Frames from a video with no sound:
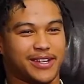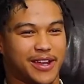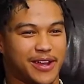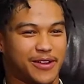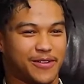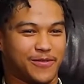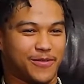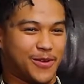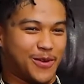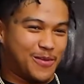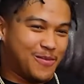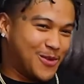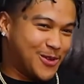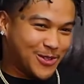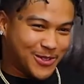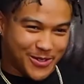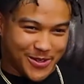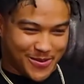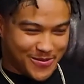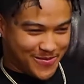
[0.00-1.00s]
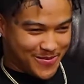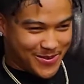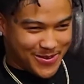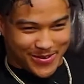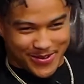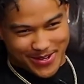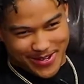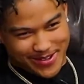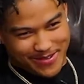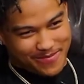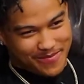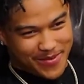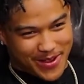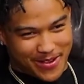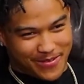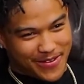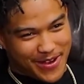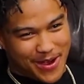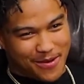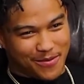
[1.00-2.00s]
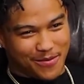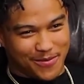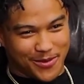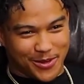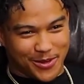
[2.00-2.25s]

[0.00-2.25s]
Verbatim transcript: came from. Most of them don't even pay for Apple